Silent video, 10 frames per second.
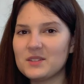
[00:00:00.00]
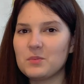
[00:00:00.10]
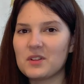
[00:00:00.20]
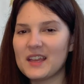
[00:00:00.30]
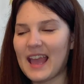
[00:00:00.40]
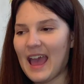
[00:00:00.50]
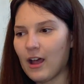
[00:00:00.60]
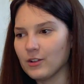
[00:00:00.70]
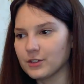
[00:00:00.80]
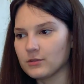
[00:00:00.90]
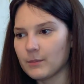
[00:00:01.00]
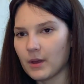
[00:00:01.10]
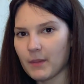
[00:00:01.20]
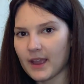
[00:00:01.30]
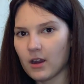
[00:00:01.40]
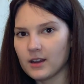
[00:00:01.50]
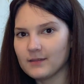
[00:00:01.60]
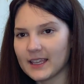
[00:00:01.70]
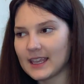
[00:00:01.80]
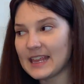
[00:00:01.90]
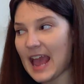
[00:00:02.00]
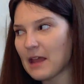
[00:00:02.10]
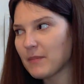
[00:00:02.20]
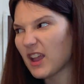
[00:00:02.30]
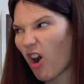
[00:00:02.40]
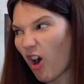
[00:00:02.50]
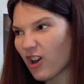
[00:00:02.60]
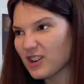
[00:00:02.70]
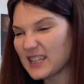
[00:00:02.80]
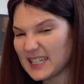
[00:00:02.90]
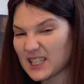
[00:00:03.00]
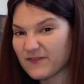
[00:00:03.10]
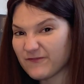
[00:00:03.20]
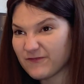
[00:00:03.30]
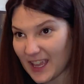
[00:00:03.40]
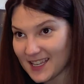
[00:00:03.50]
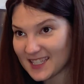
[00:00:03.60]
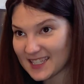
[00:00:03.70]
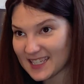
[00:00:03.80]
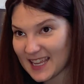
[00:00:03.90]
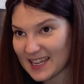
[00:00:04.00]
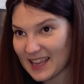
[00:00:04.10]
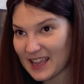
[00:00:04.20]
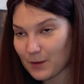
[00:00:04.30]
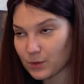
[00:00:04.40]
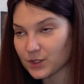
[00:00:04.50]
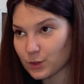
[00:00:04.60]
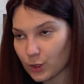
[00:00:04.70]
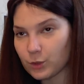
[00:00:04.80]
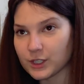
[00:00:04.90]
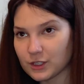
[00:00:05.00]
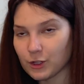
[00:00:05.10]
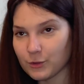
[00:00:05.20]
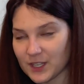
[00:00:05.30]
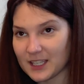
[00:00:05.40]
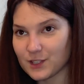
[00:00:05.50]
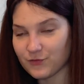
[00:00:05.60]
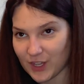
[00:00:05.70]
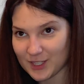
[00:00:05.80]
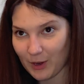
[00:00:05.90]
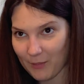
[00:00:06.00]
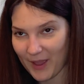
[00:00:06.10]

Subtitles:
book like held a grip on my heart. Like it had my heart in its fist and it was slowly closing its fist on my